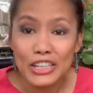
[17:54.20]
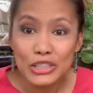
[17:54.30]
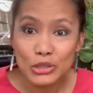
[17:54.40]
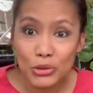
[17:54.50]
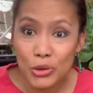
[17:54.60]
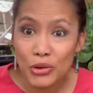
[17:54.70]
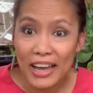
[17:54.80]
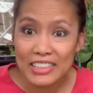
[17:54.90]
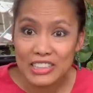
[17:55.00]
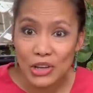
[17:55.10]
so you
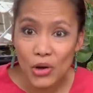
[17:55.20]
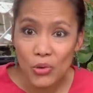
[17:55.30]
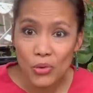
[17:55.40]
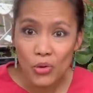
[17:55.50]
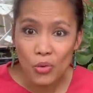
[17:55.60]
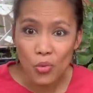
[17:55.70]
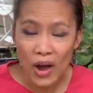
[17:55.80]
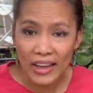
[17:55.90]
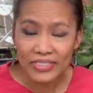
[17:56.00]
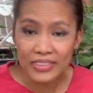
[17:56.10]
guys saw
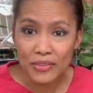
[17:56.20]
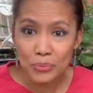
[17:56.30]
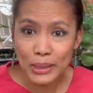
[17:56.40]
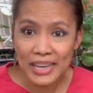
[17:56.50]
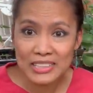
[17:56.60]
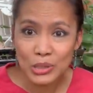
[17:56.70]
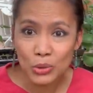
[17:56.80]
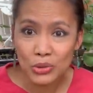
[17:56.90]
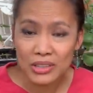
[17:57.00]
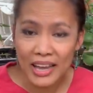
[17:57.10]
what the place
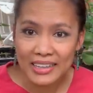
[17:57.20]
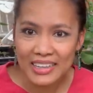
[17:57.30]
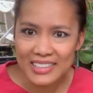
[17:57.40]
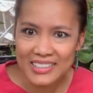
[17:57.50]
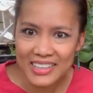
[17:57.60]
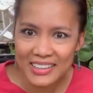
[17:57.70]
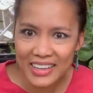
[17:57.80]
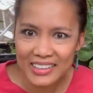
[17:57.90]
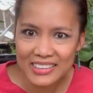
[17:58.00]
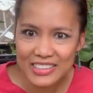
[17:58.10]
looked like isn't
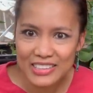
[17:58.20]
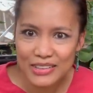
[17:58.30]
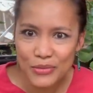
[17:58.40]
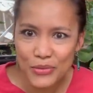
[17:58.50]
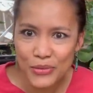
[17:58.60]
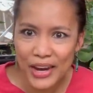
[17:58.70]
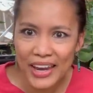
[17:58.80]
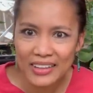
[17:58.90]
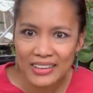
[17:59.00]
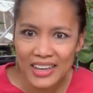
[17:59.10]
it
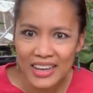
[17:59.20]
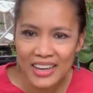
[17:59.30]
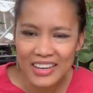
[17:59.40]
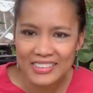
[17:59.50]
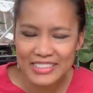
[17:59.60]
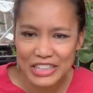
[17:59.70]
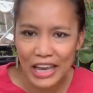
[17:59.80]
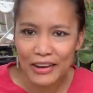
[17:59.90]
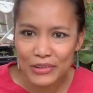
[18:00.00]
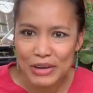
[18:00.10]
really
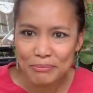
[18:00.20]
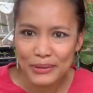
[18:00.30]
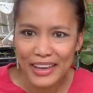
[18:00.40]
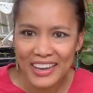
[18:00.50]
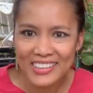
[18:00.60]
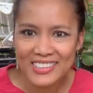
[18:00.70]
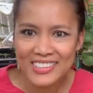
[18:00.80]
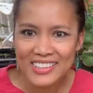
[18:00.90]
scary place